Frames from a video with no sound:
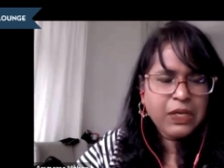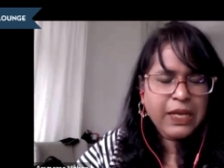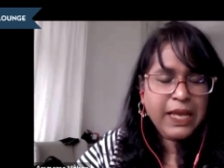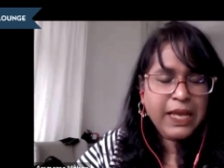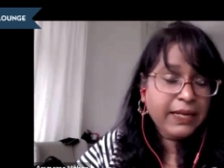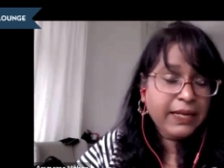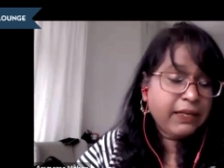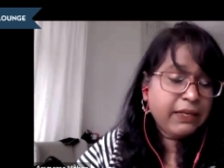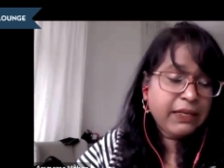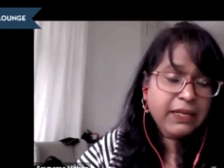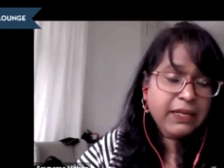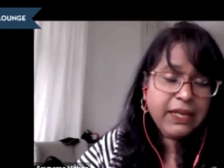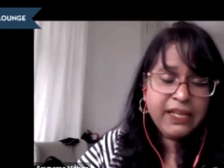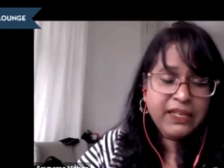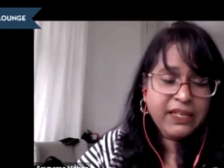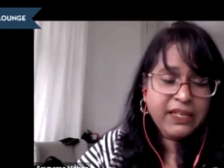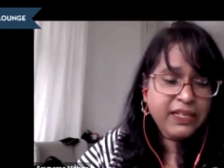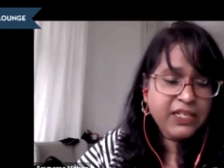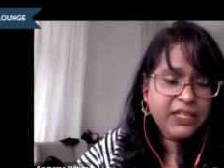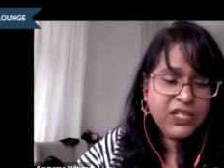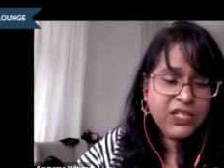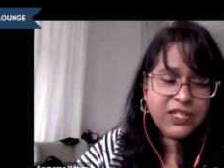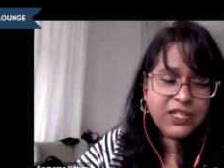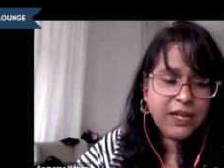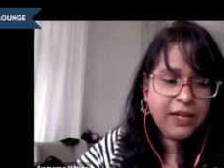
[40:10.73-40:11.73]
and
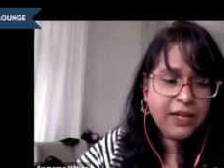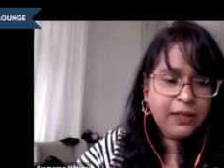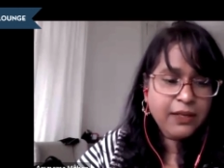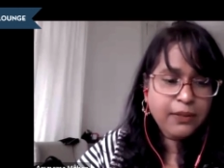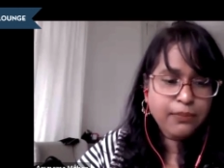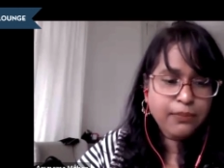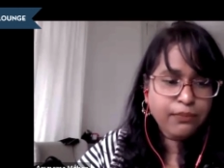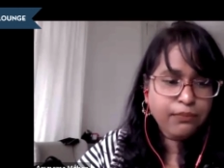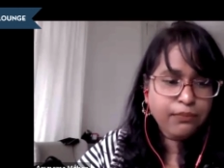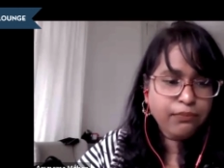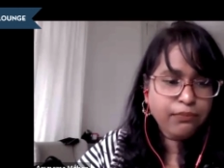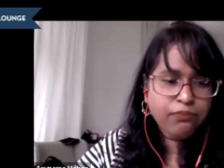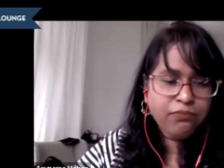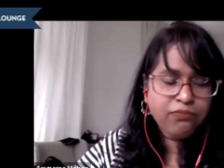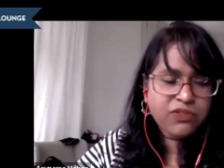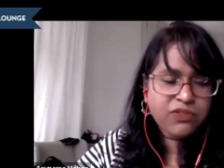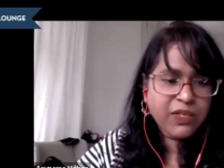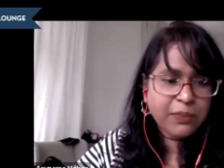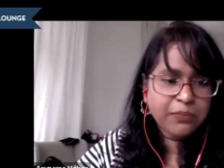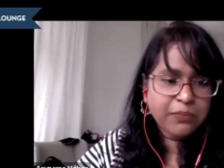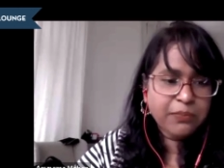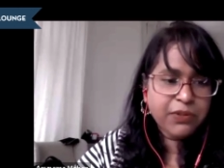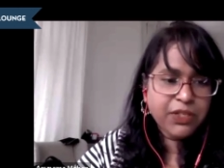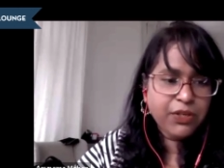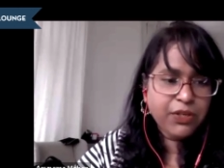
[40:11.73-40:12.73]
each time
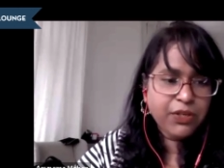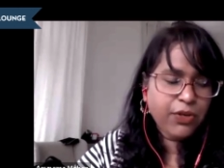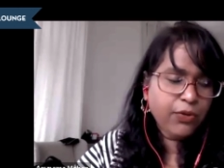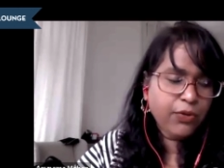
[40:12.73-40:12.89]
something